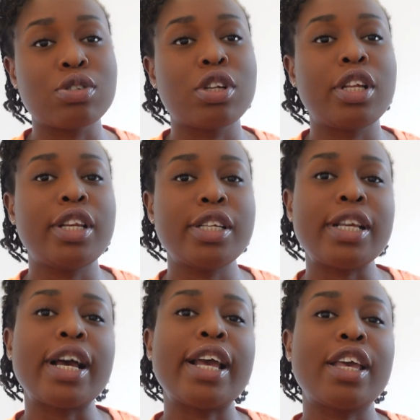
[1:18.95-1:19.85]
So the least they
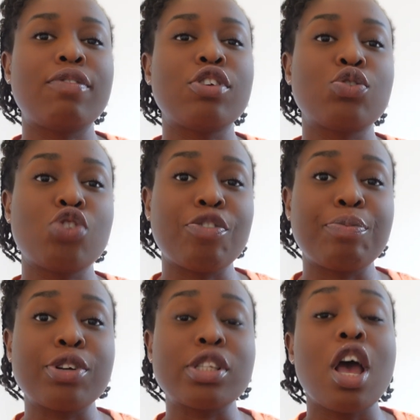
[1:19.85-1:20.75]
can give you is 12
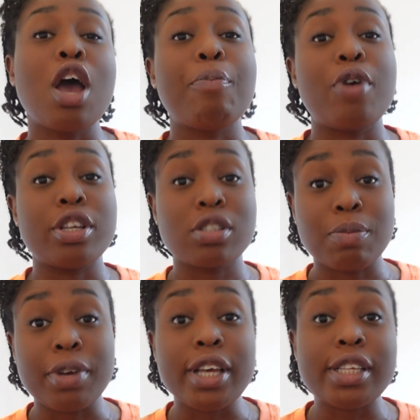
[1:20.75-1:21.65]
months, but in
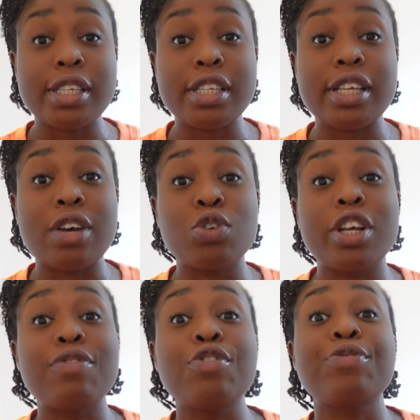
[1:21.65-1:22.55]
some cases they could
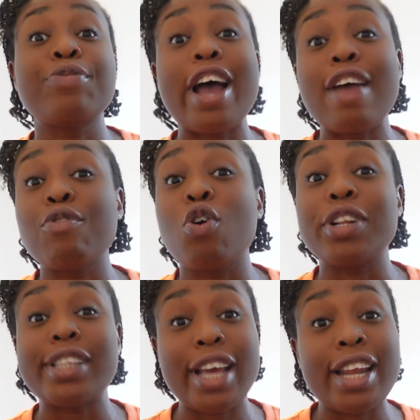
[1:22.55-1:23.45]
give you 5 or
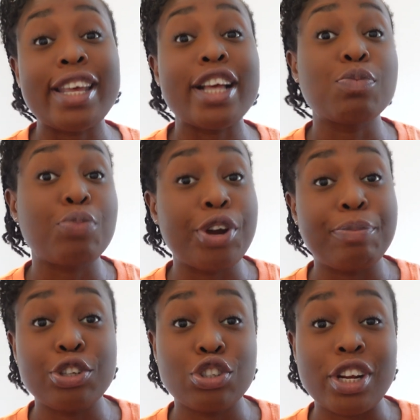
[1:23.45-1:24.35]
10 years
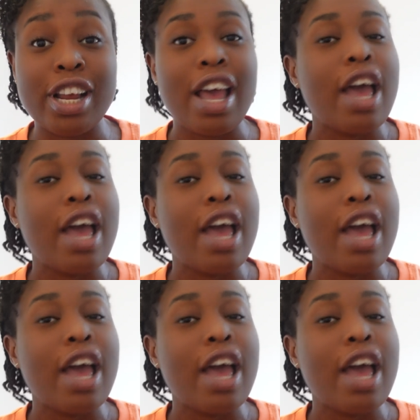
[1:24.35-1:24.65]
prohibition.